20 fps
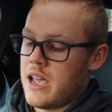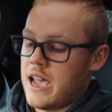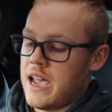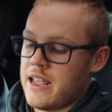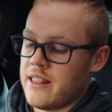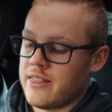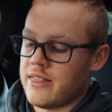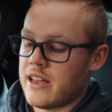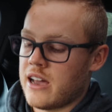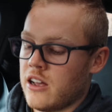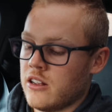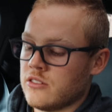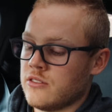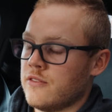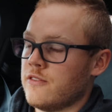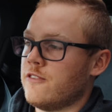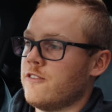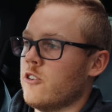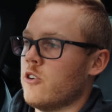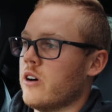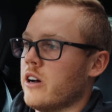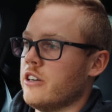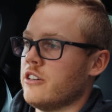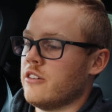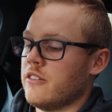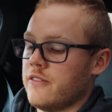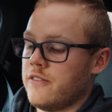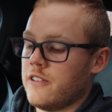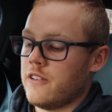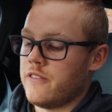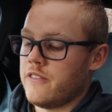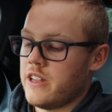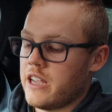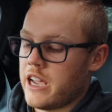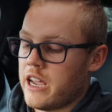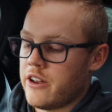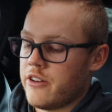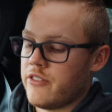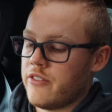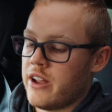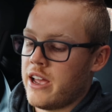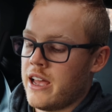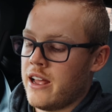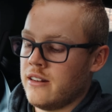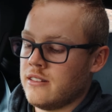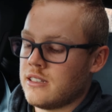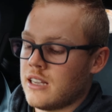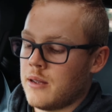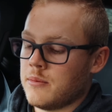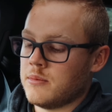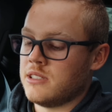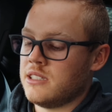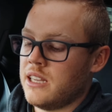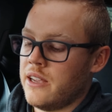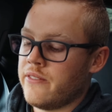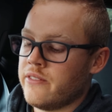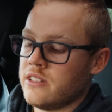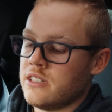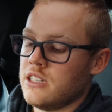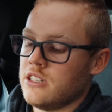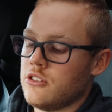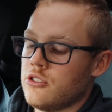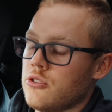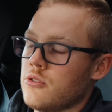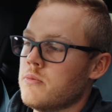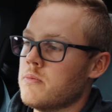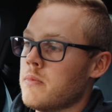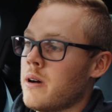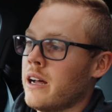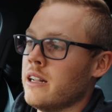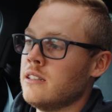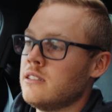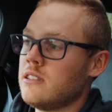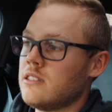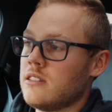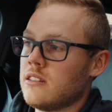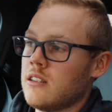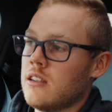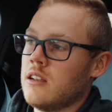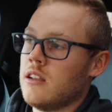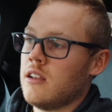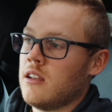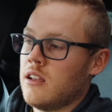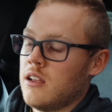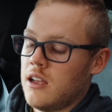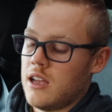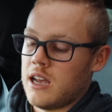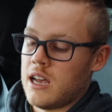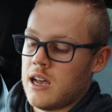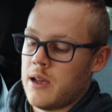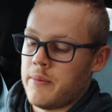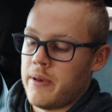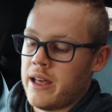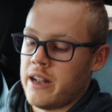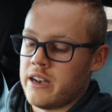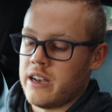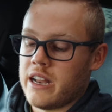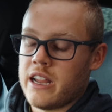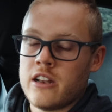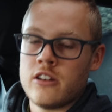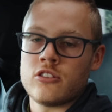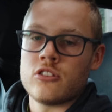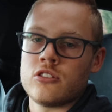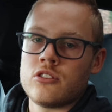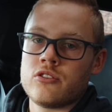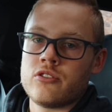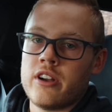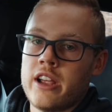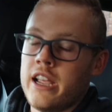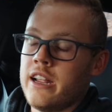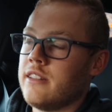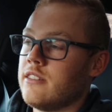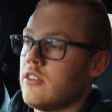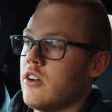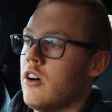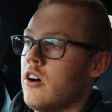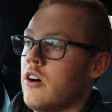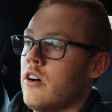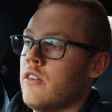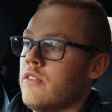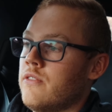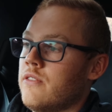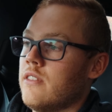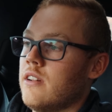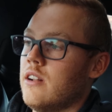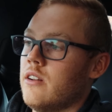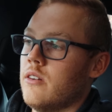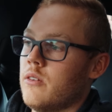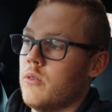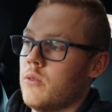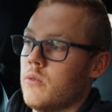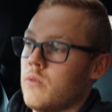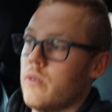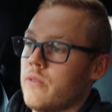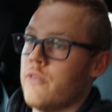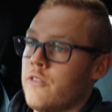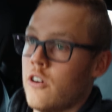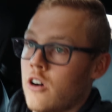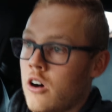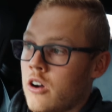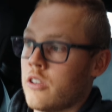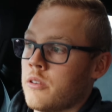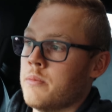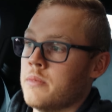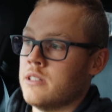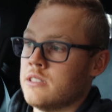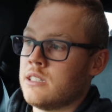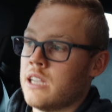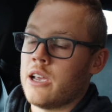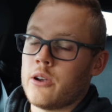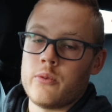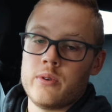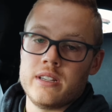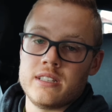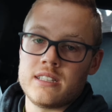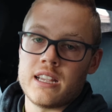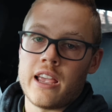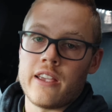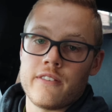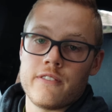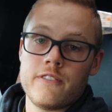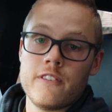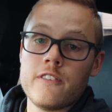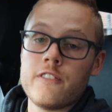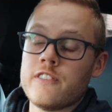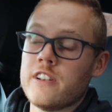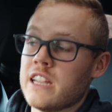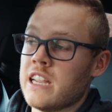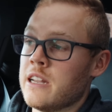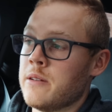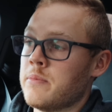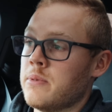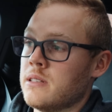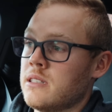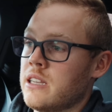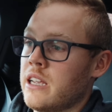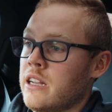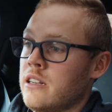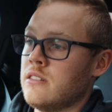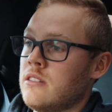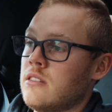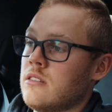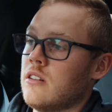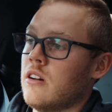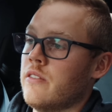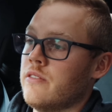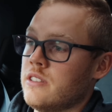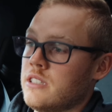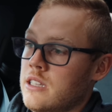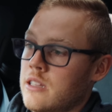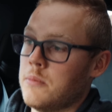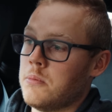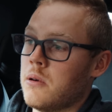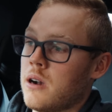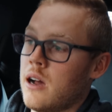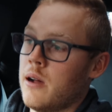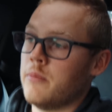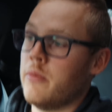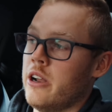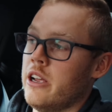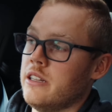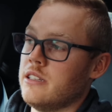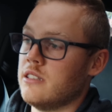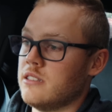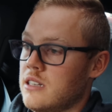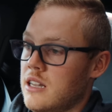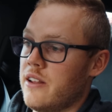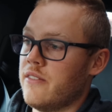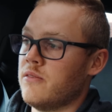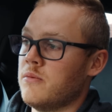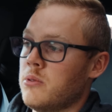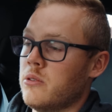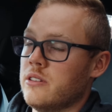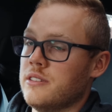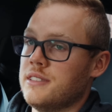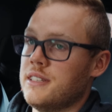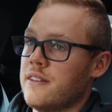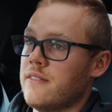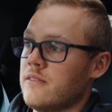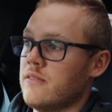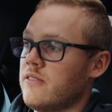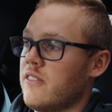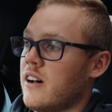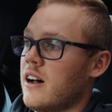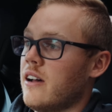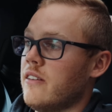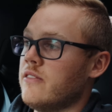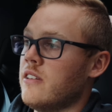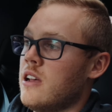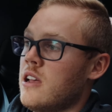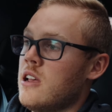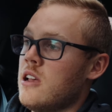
8,458 Rand times 72 months at an interest rate of, for argument's sake, we're saying 15%. Obviously the prime rate is 11.75,